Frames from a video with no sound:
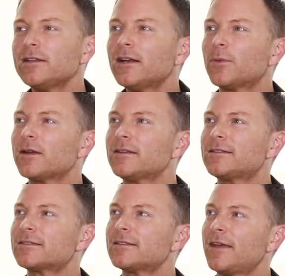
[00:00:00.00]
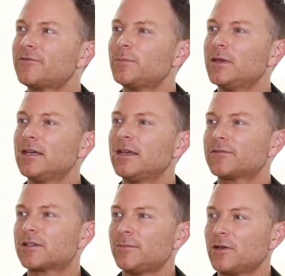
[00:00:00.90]
you know what? It doesn't have to be. If
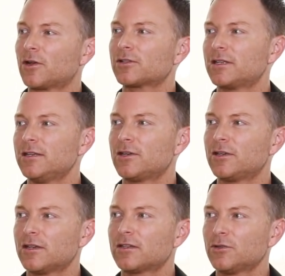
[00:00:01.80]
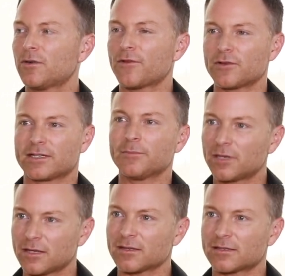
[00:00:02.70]
it's going to be costly, you can do it very
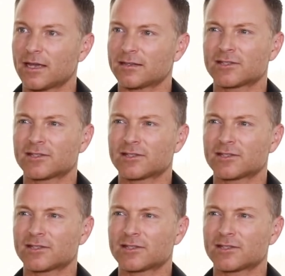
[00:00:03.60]
simply these days.